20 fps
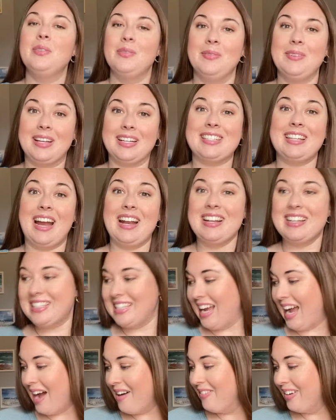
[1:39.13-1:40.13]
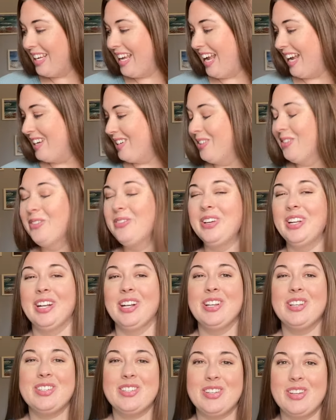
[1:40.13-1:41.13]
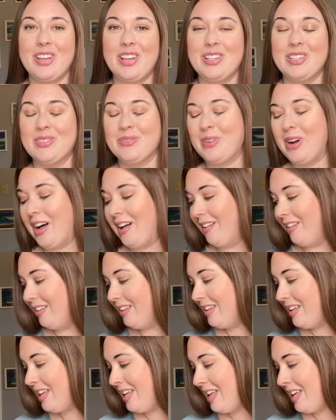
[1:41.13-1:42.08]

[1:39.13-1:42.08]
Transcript: Excited to have a candle finished as well.